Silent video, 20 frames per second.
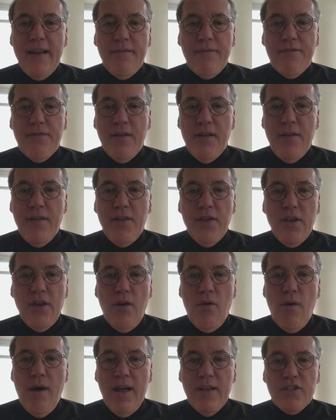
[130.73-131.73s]
of the
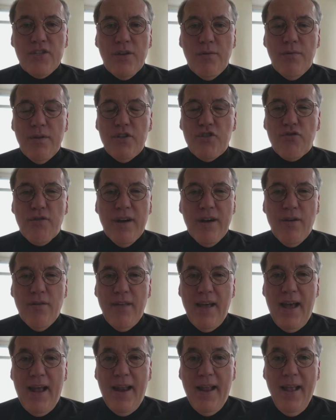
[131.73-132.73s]
U.S. that would trigger
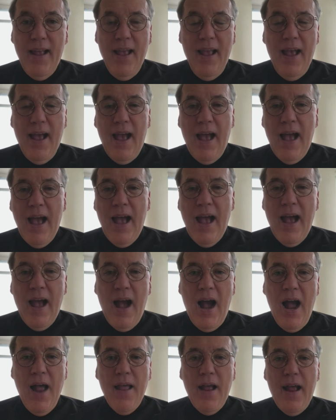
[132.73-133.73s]
that.
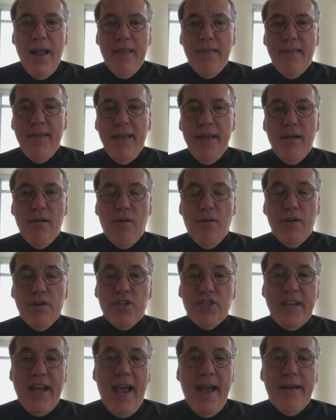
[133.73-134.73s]
I think, or a
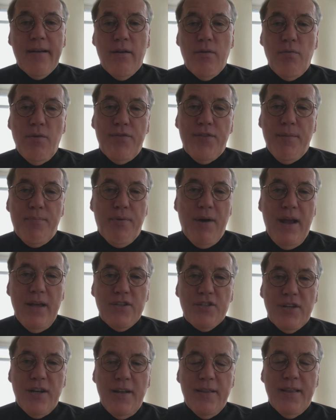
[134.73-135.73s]
scandal with the
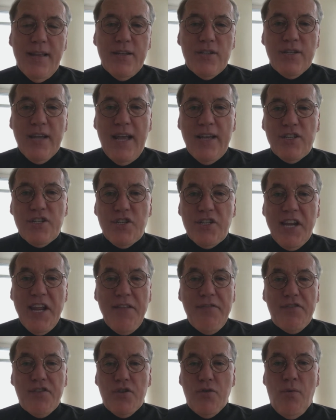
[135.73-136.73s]
president that has
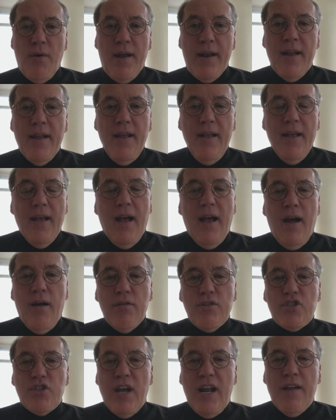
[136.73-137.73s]
teeth to it,
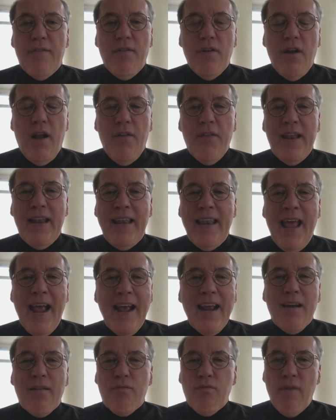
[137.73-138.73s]
outside of a lot of the
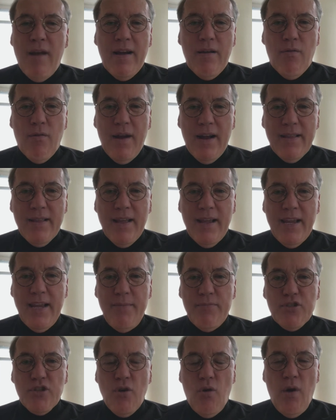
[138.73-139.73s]
negative rhetoric that
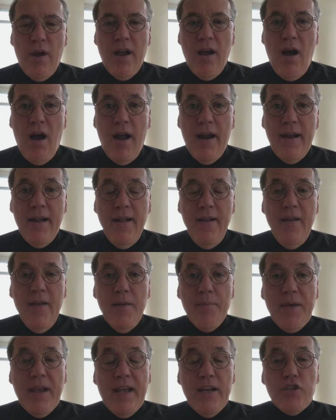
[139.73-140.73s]
keeps going on.
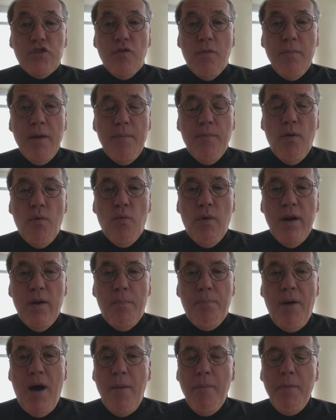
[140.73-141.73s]
Because remember, when
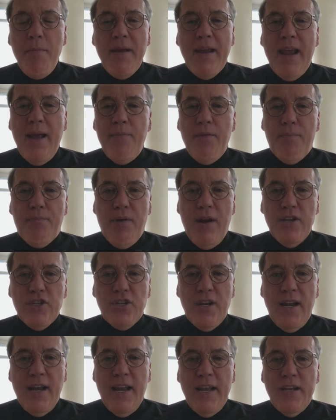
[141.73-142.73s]
Obama became the
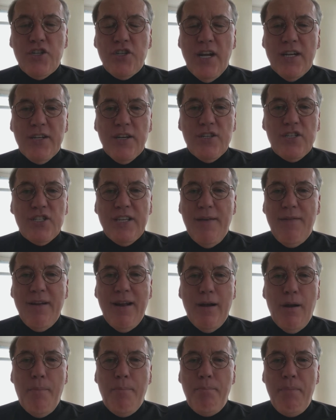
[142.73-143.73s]
president, he injected
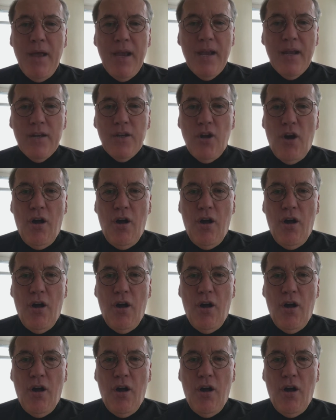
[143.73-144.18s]
$700 billion